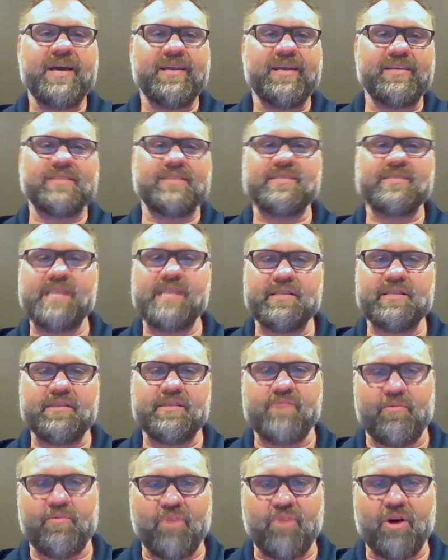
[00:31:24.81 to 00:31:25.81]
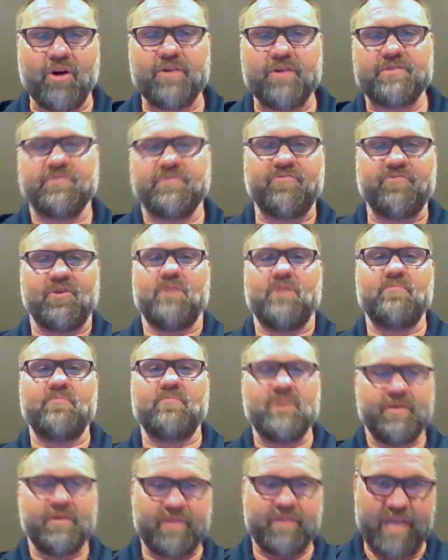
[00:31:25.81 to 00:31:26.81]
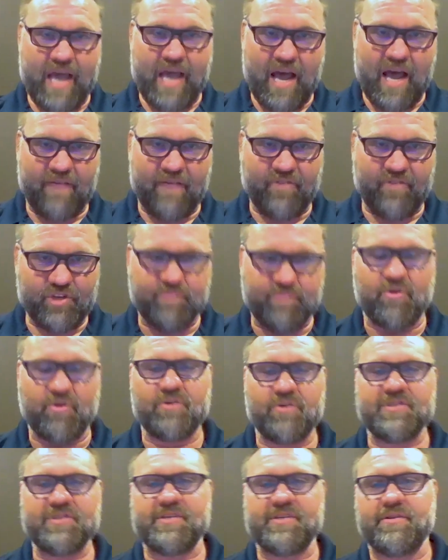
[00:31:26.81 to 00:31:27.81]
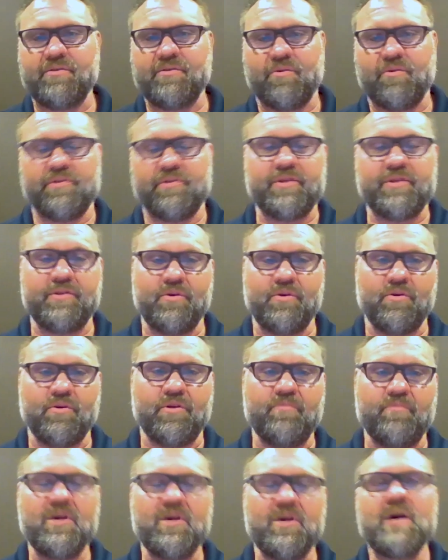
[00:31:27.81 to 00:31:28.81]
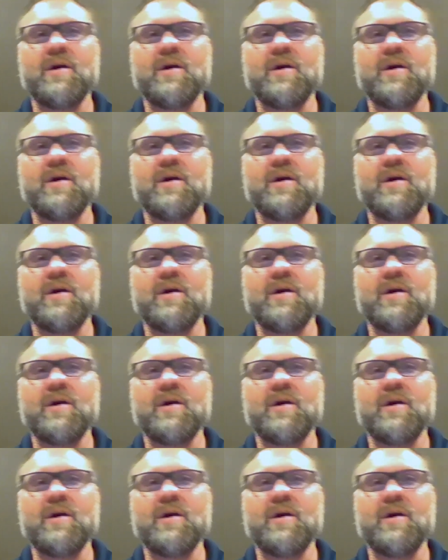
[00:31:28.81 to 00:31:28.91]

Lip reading: that set them apart from the average person or the norm,